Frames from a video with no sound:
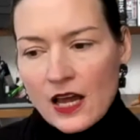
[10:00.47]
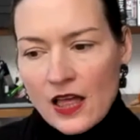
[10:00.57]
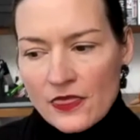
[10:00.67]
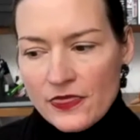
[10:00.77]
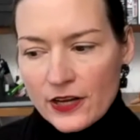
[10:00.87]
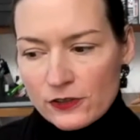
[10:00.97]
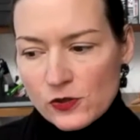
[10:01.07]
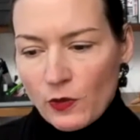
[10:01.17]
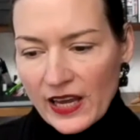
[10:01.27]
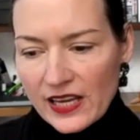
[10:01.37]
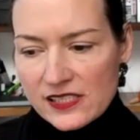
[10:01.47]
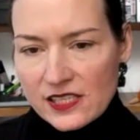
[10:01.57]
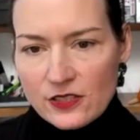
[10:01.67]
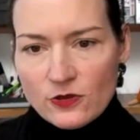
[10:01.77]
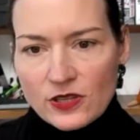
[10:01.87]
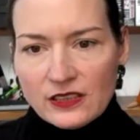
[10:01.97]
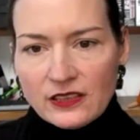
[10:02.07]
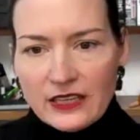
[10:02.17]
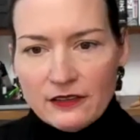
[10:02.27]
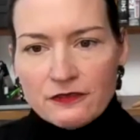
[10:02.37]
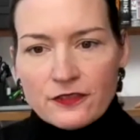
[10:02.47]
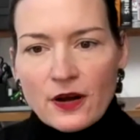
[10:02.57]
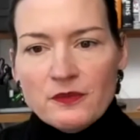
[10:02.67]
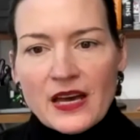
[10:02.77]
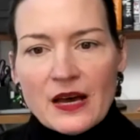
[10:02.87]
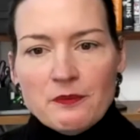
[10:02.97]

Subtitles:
there's ways that you can lead from that